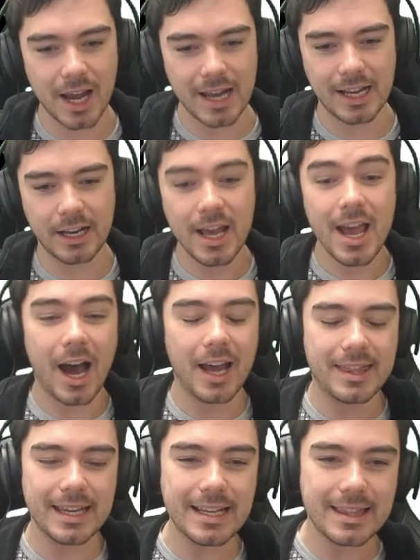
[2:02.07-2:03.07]
it. I
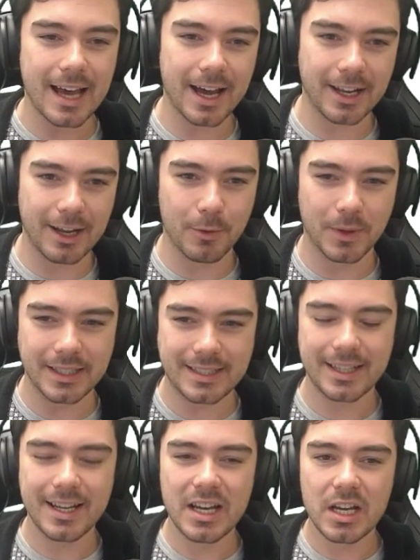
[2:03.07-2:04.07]
think that it was,
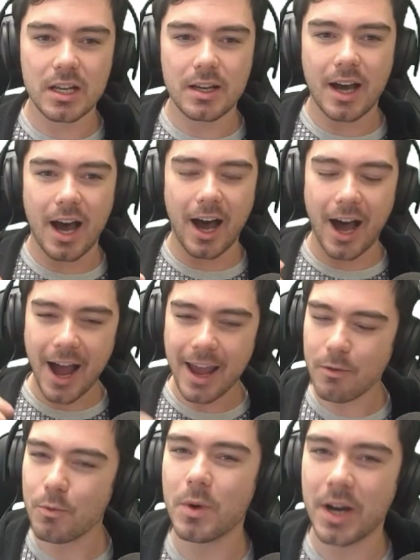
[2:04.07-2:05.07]
I
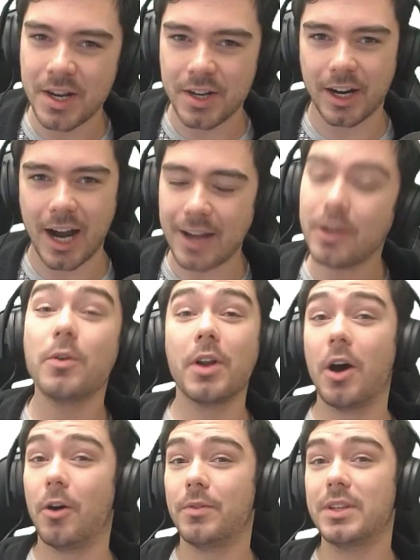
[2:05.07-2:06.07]
wonder, I don't
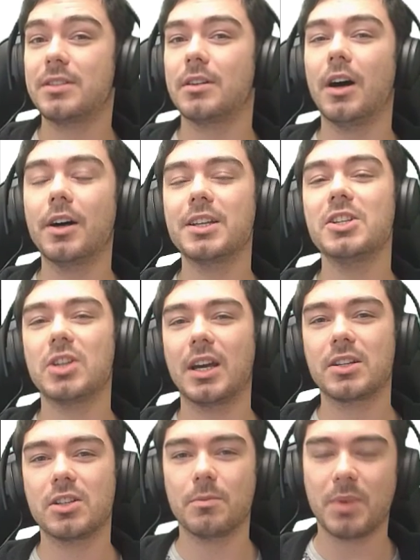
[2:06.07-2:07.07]
know, this is all
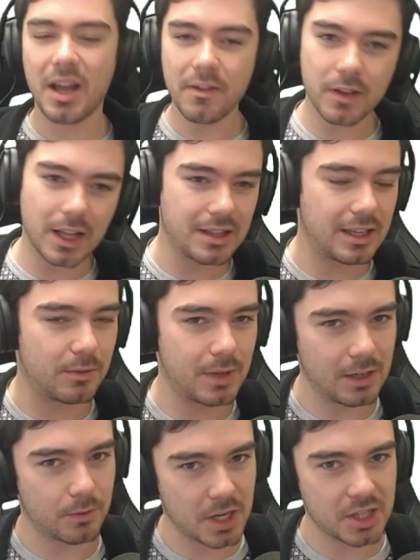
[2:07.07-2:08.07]
conjecture, but I feel like they
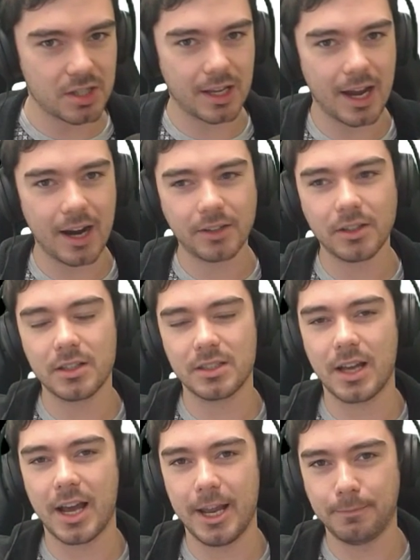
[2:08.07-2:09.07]
really rushed the character
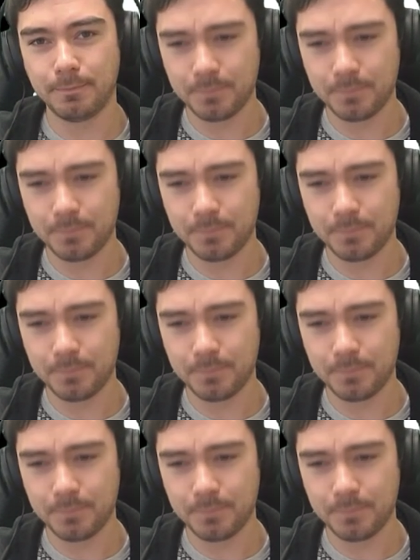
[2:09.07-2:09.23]
design,